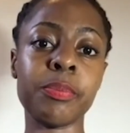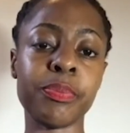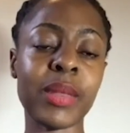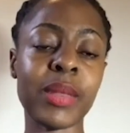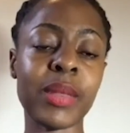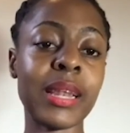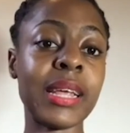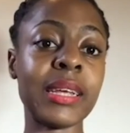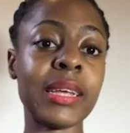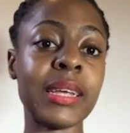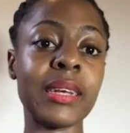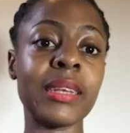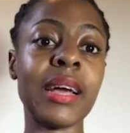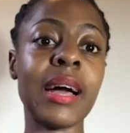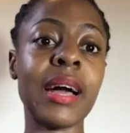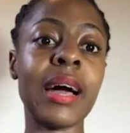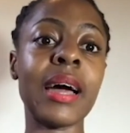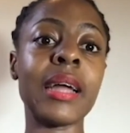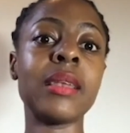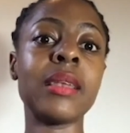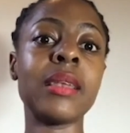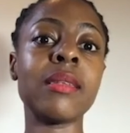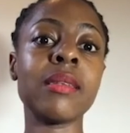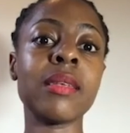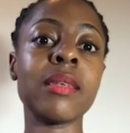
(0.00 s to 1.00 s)
like Kenya had
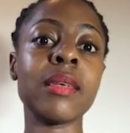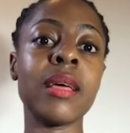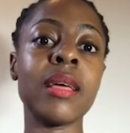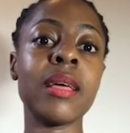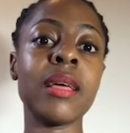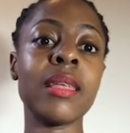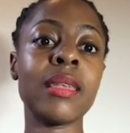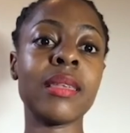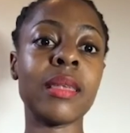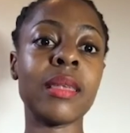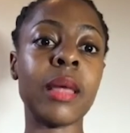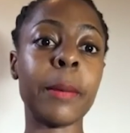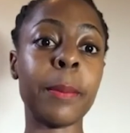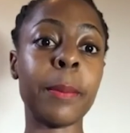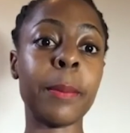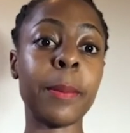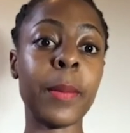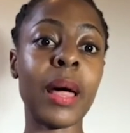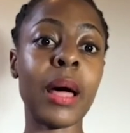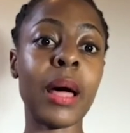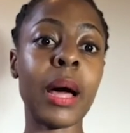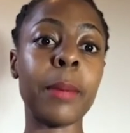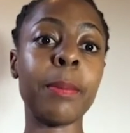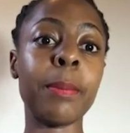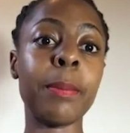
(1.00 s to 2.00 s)

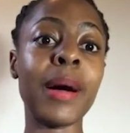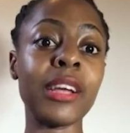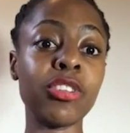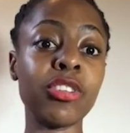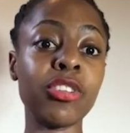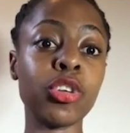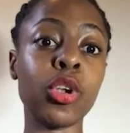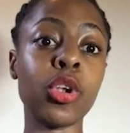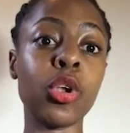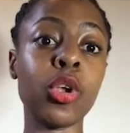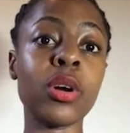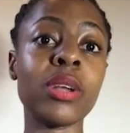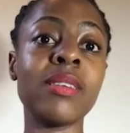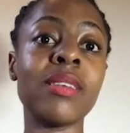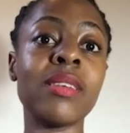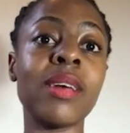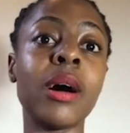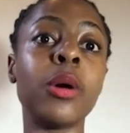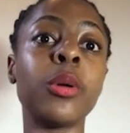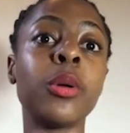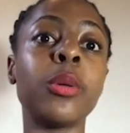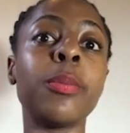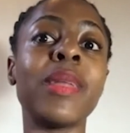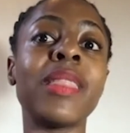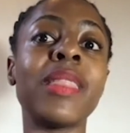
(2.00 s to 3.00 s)
a partial
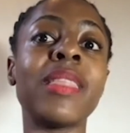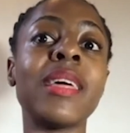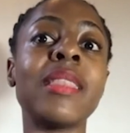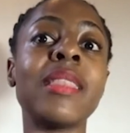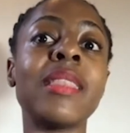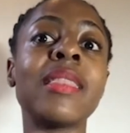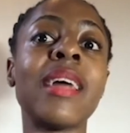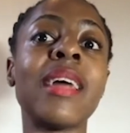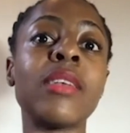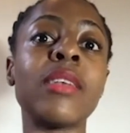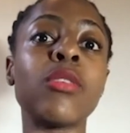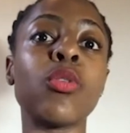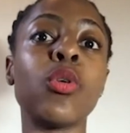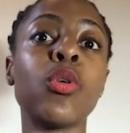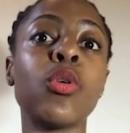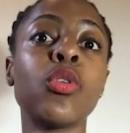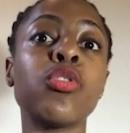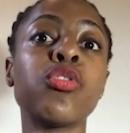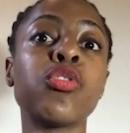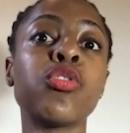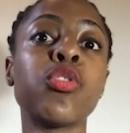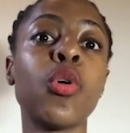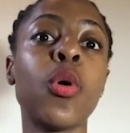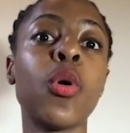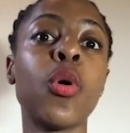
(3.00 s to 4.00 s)
lockdown, but then that
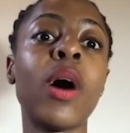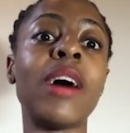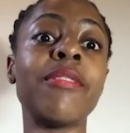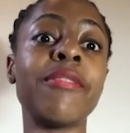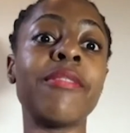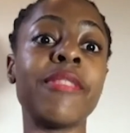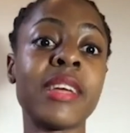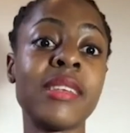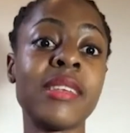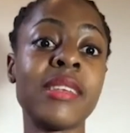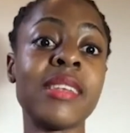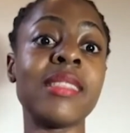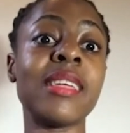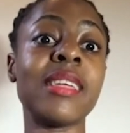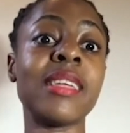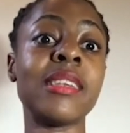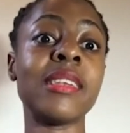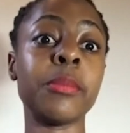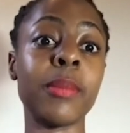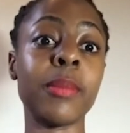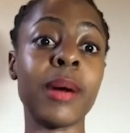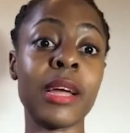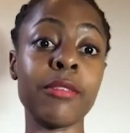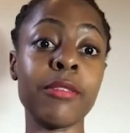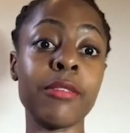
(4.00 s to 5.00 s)
also affected the
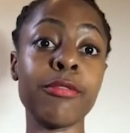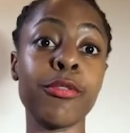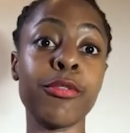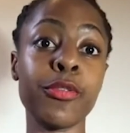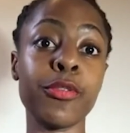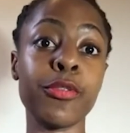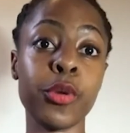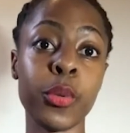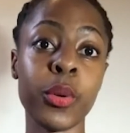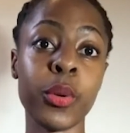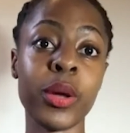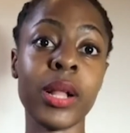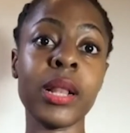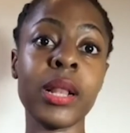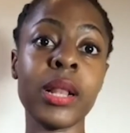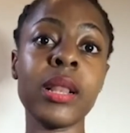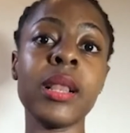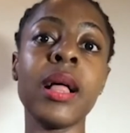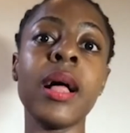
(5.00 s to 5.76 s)
demand for fuel.